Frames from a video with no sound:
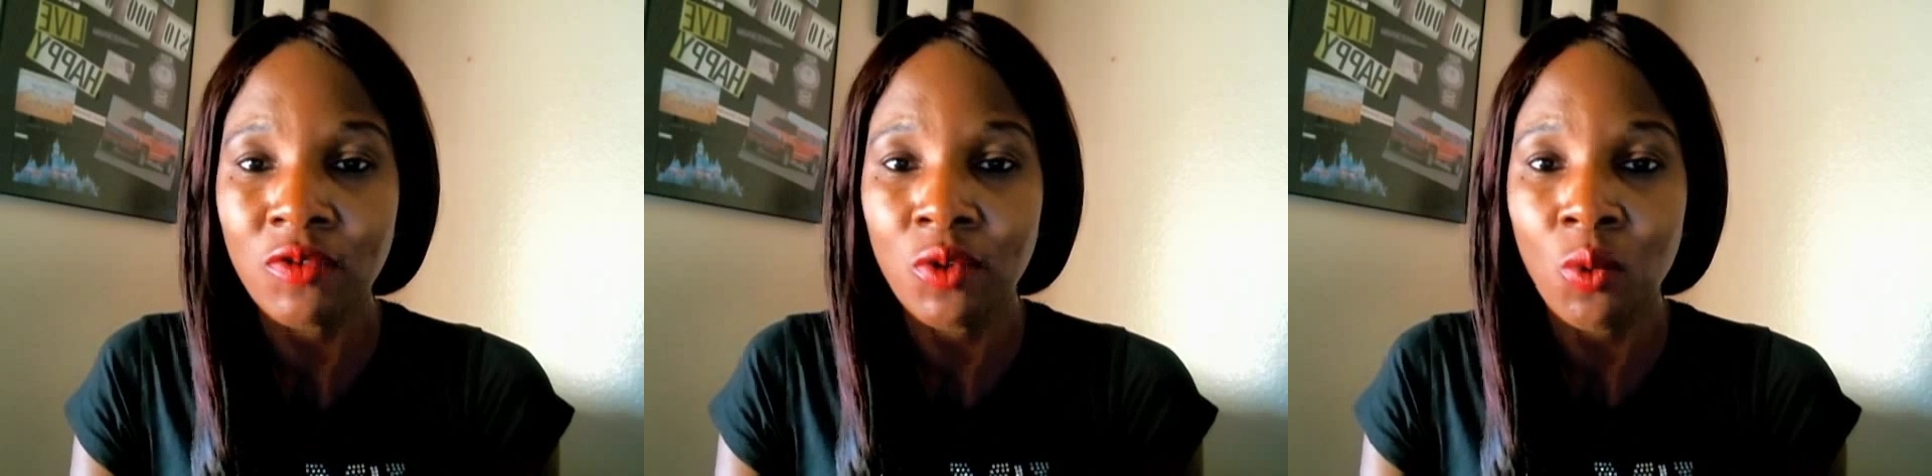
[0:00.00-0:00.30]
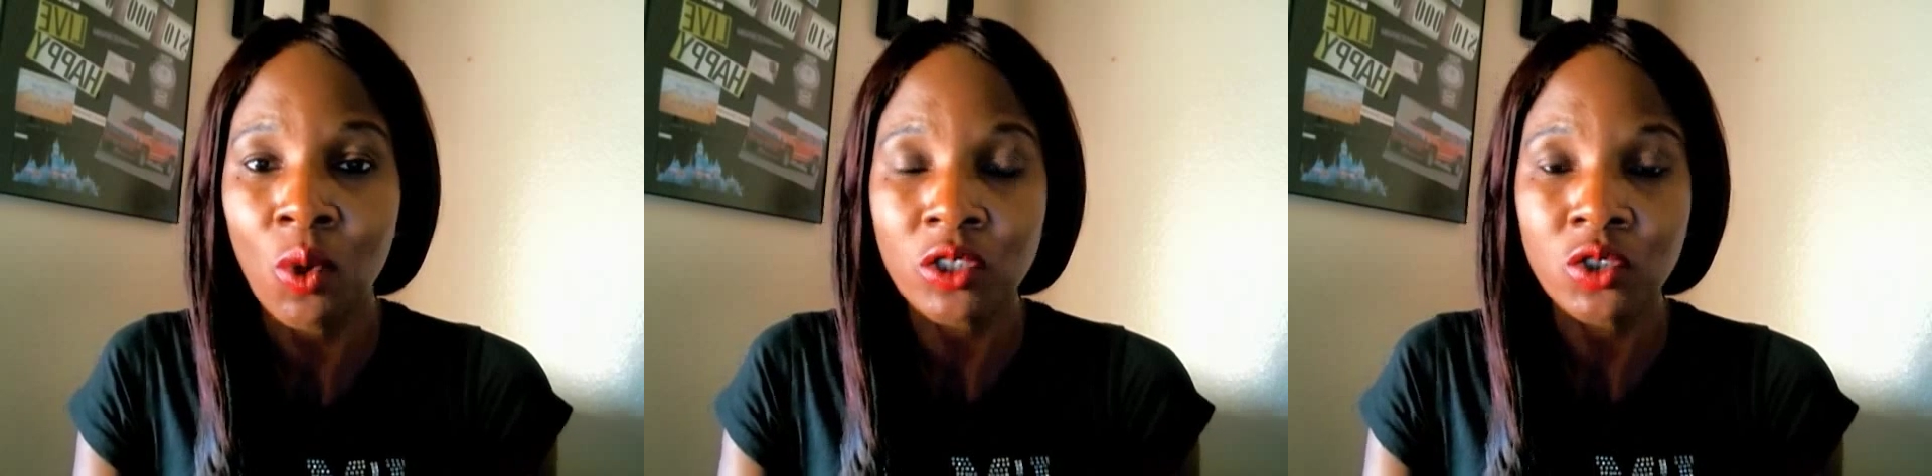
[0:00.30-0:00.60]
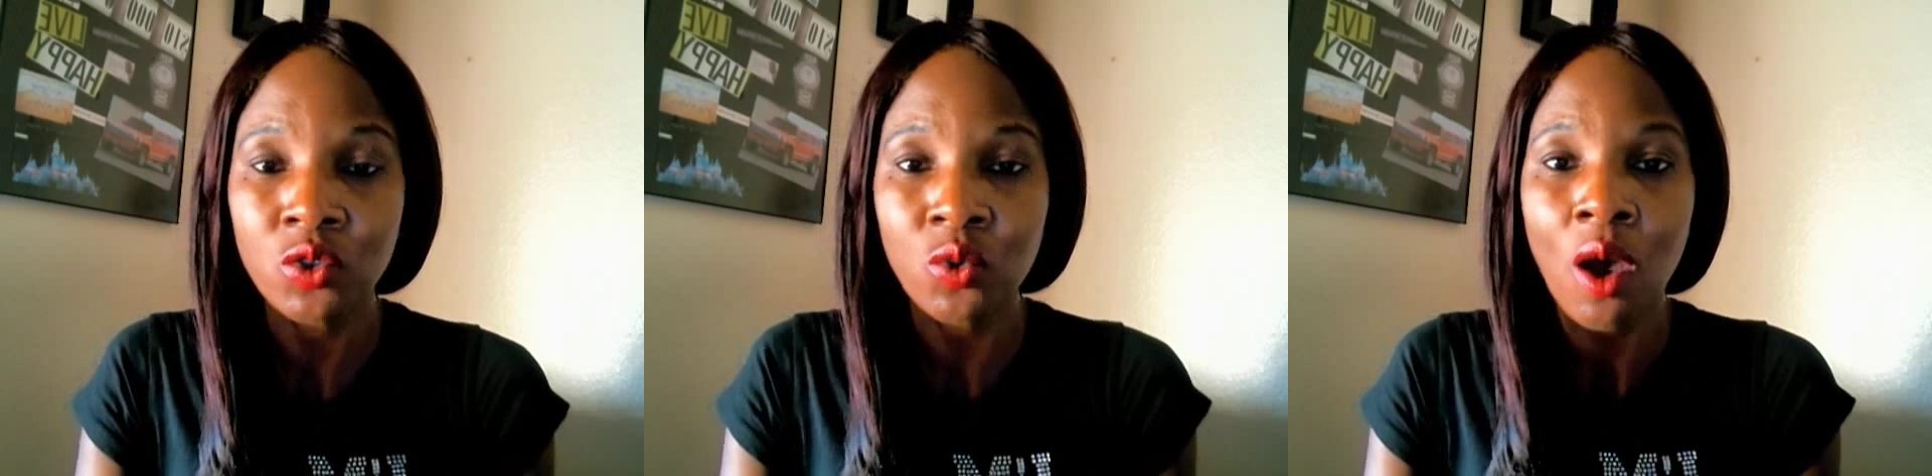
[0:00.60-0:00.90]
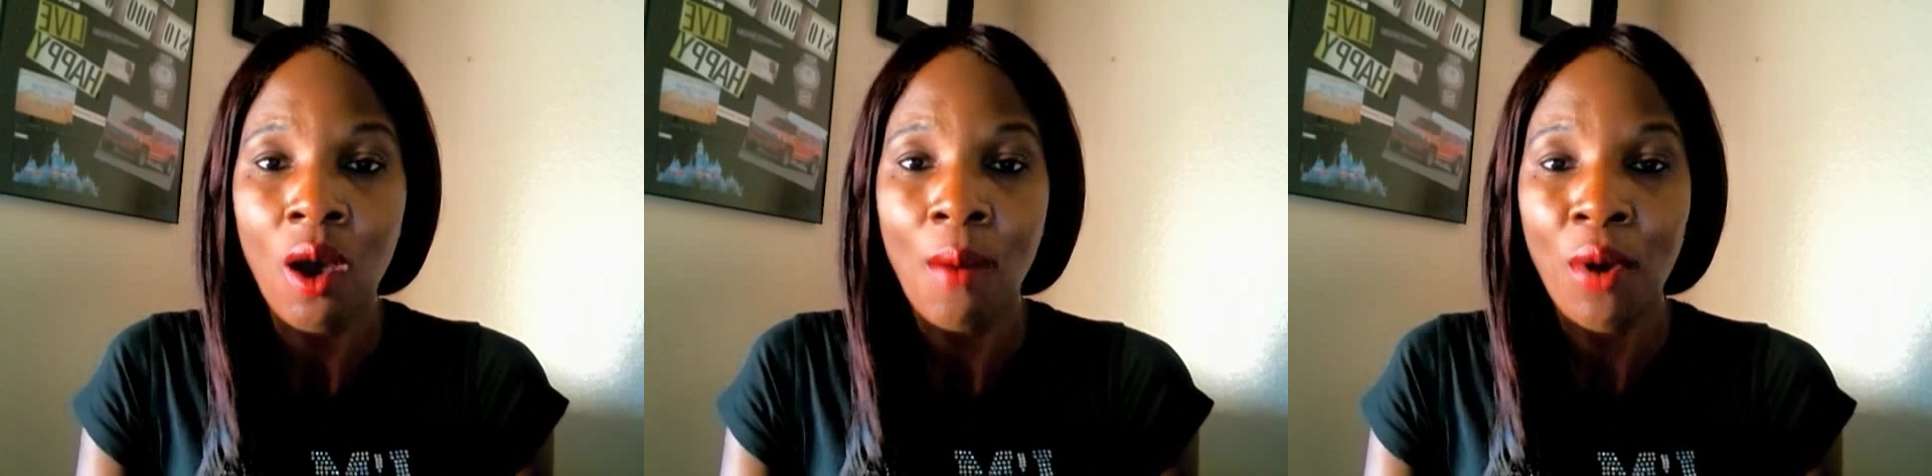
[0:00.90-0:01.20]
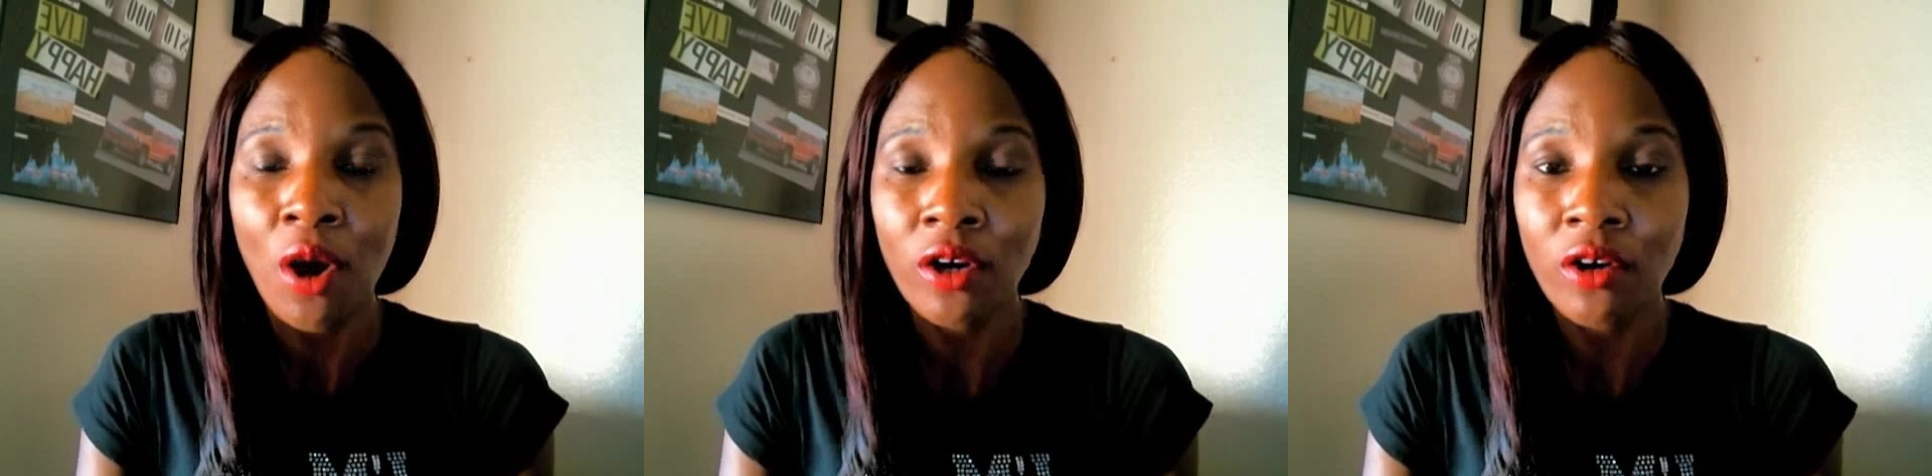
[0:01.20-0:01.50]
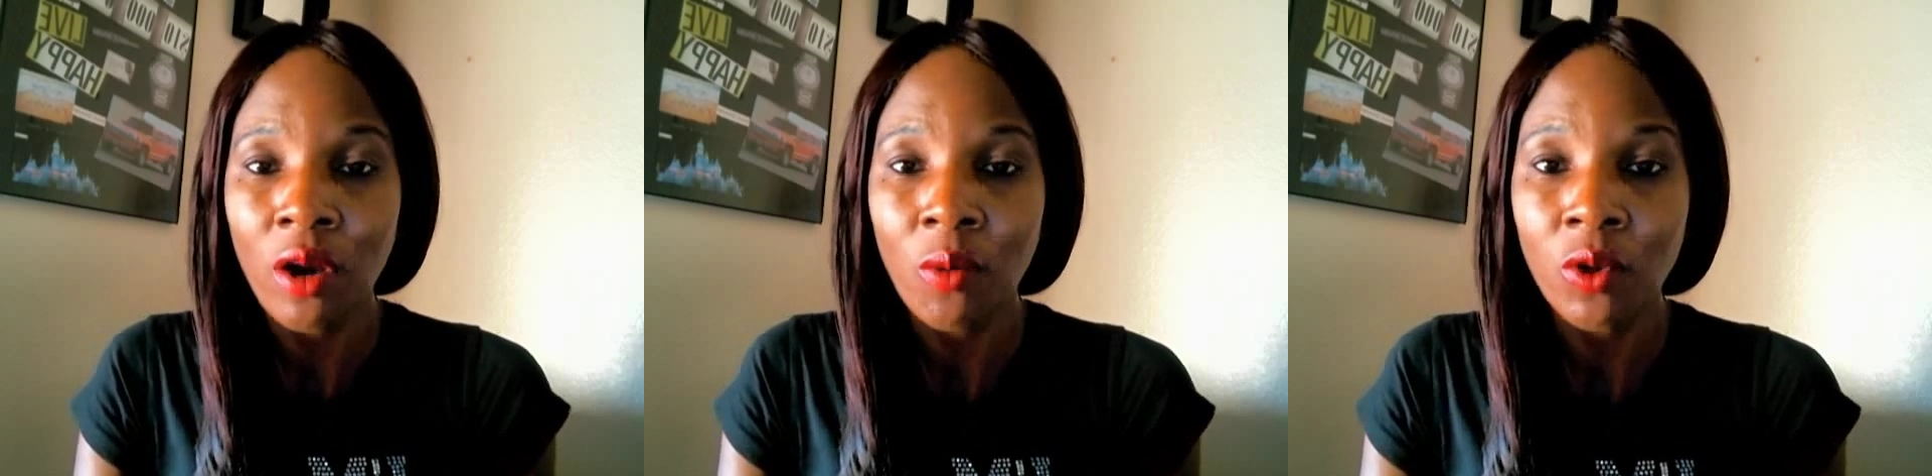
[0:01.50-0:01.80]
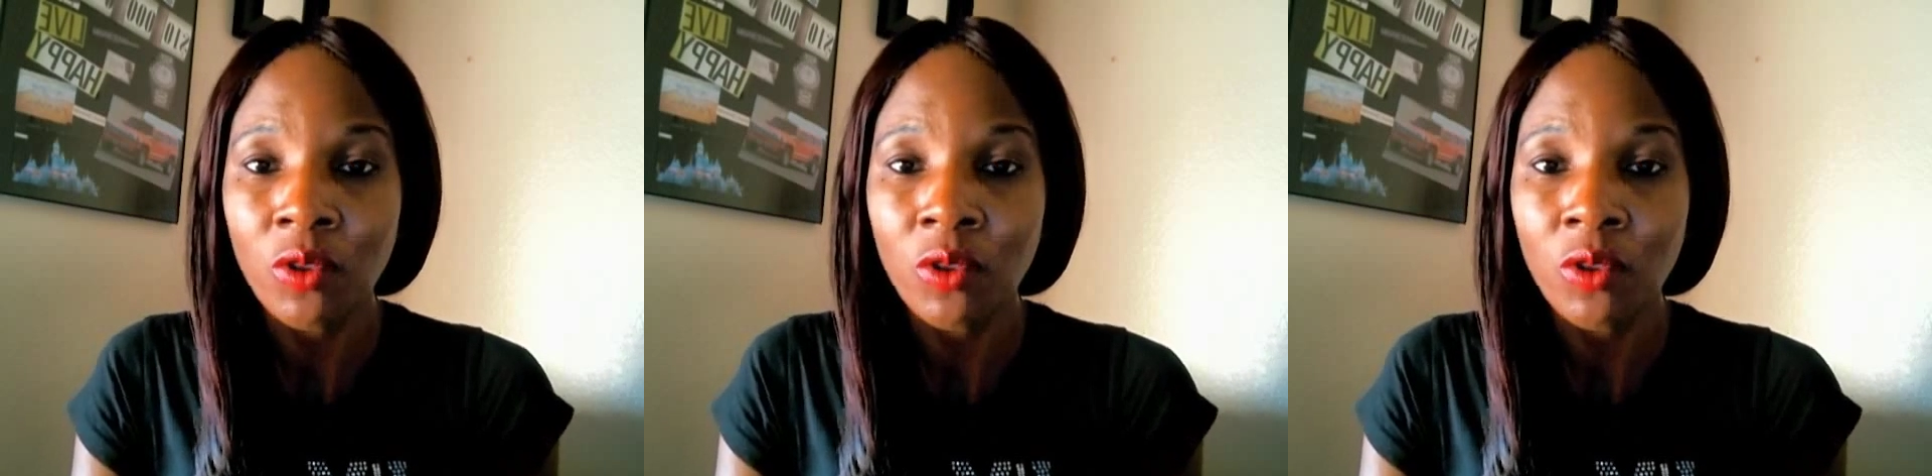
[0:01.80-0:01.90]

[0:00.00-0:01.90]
If you want to partner up